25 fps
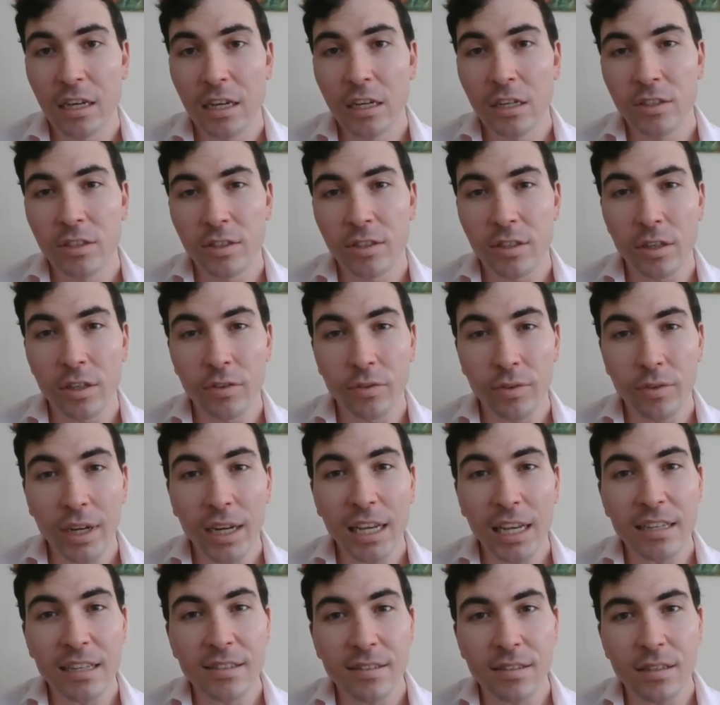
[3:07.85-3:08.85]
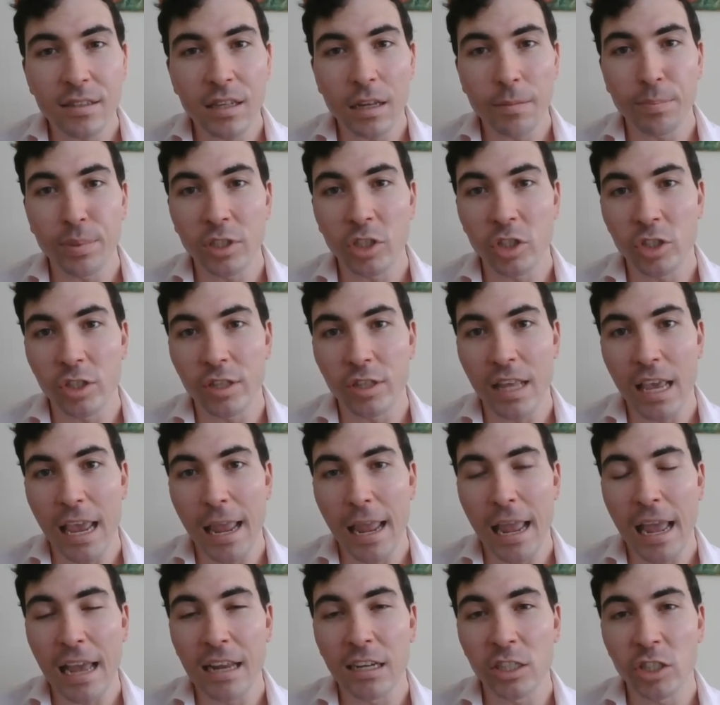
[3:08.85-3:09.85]
So really a slippage there,
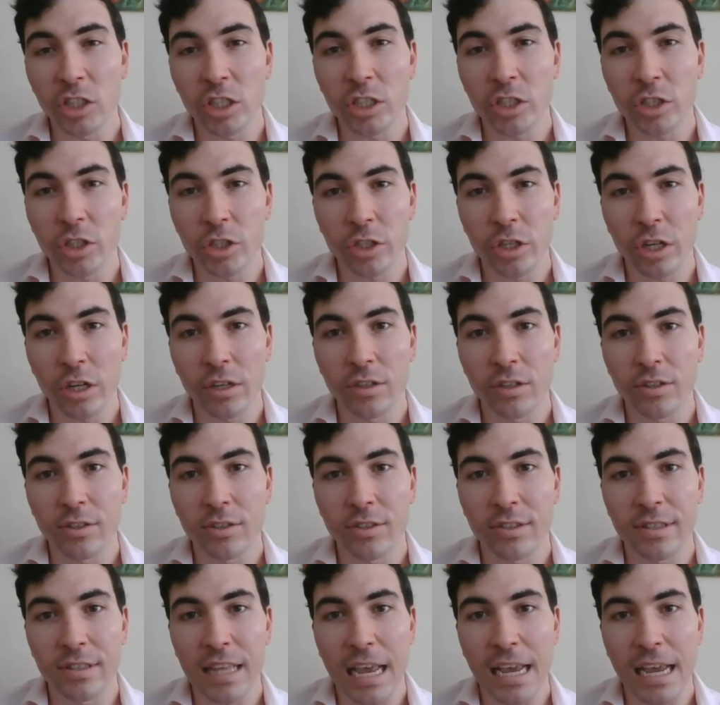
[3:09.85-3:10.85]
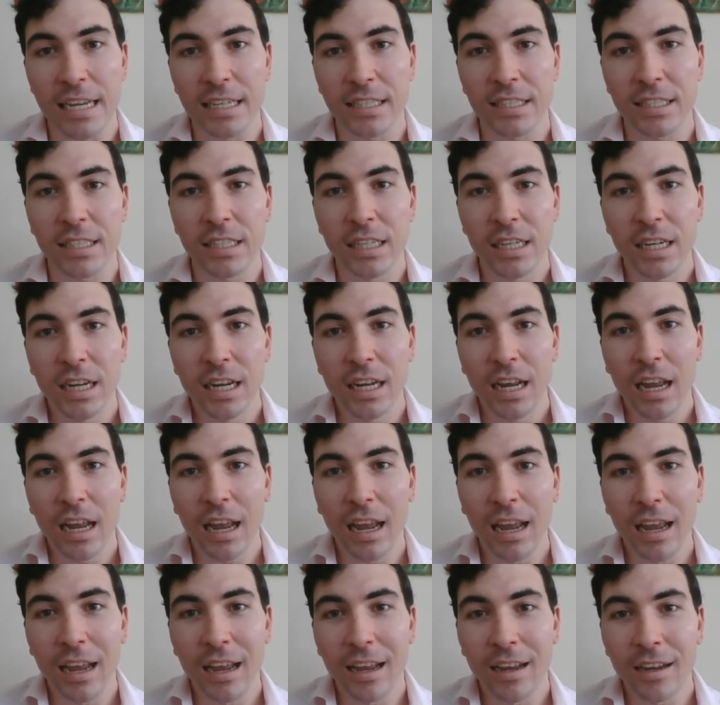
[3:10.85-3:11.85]
and it just shows that
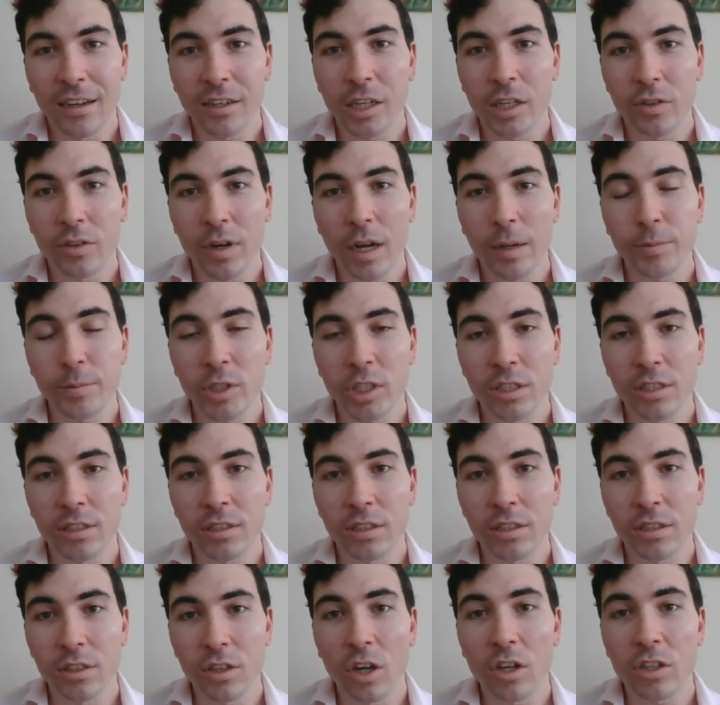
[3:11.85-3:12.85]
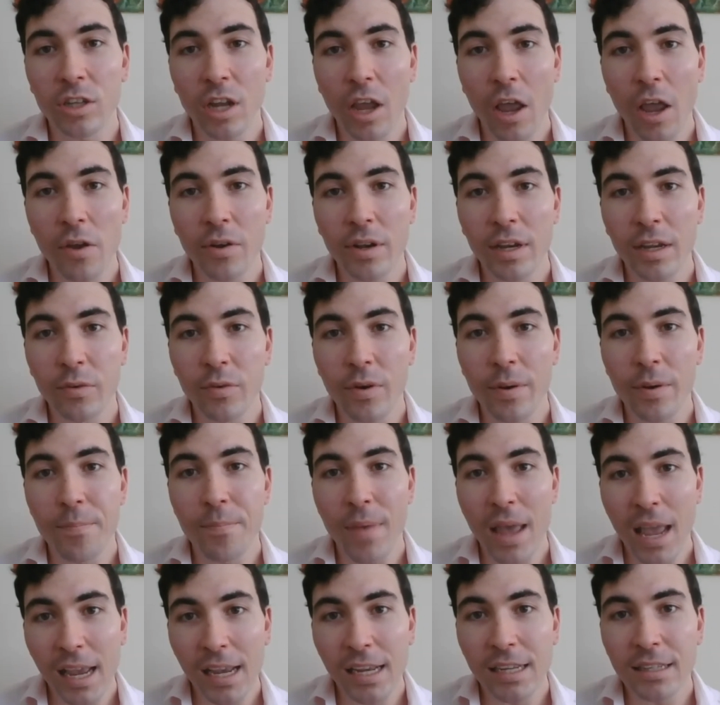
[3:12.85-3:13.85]
corruption not only
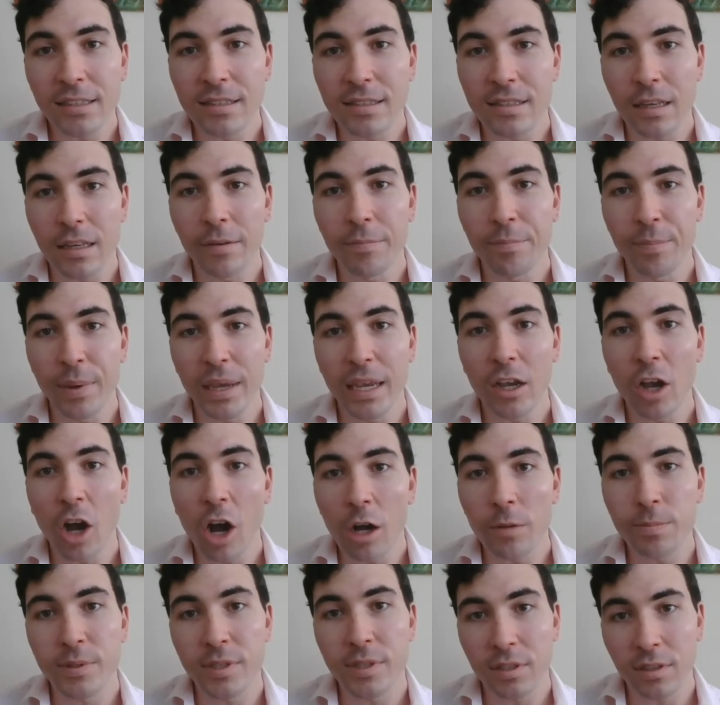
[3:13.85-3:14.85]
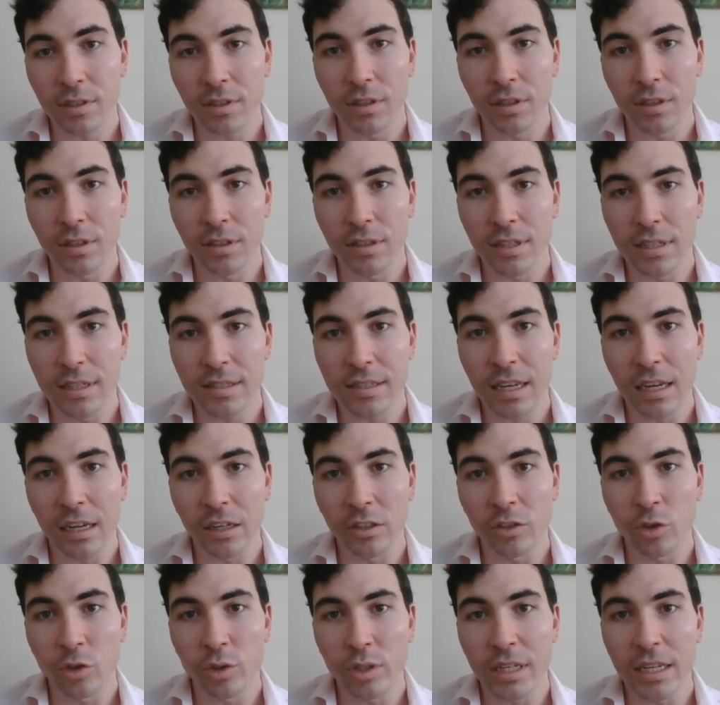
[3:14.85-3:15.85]
remains a big obstacle in this
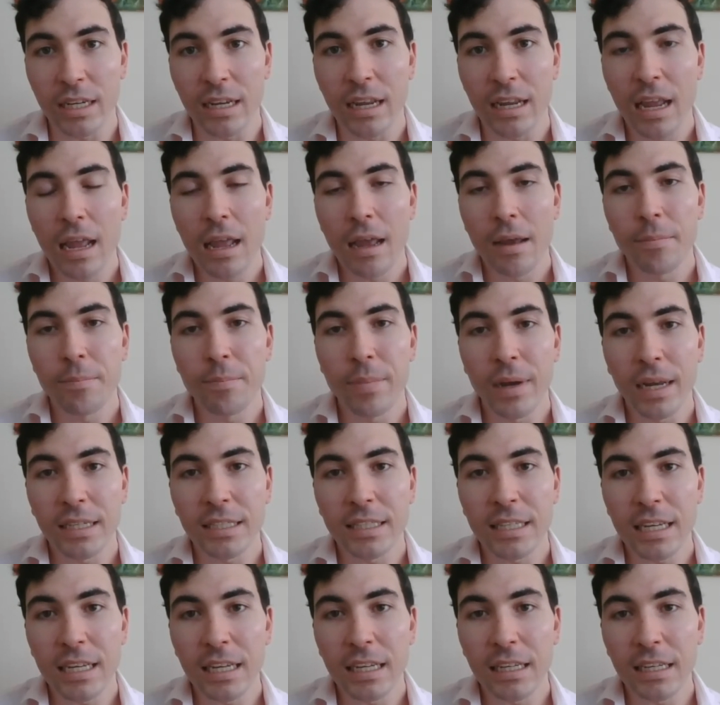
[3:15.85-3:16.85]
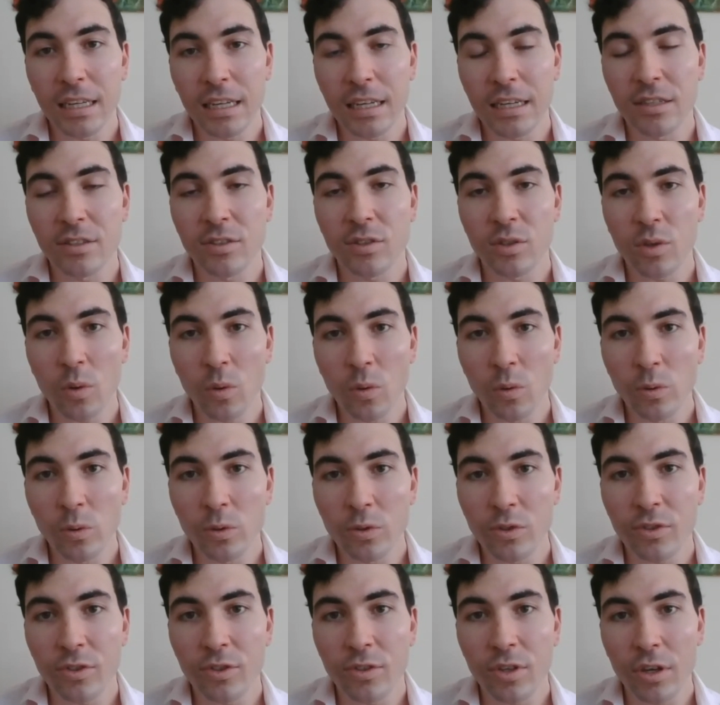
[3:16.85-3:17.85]
country, but it is
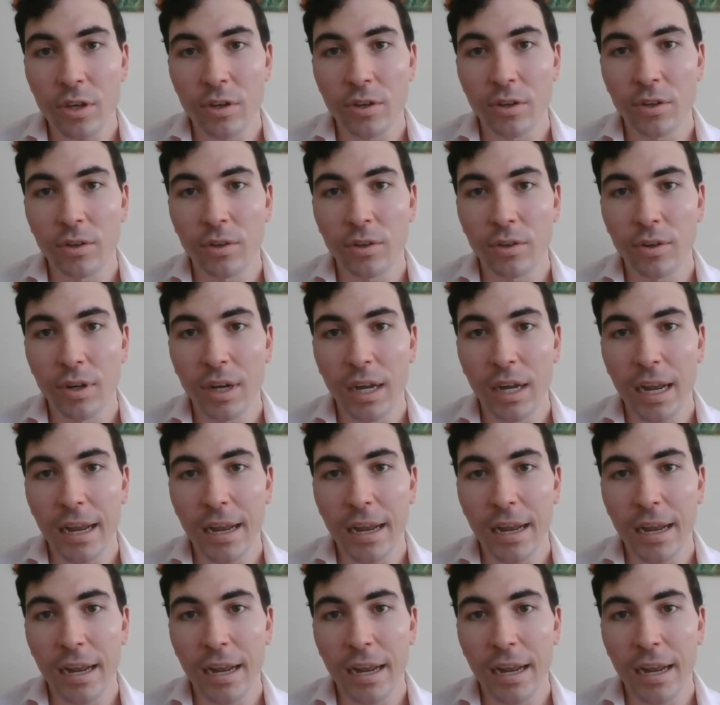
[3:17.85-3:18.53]
also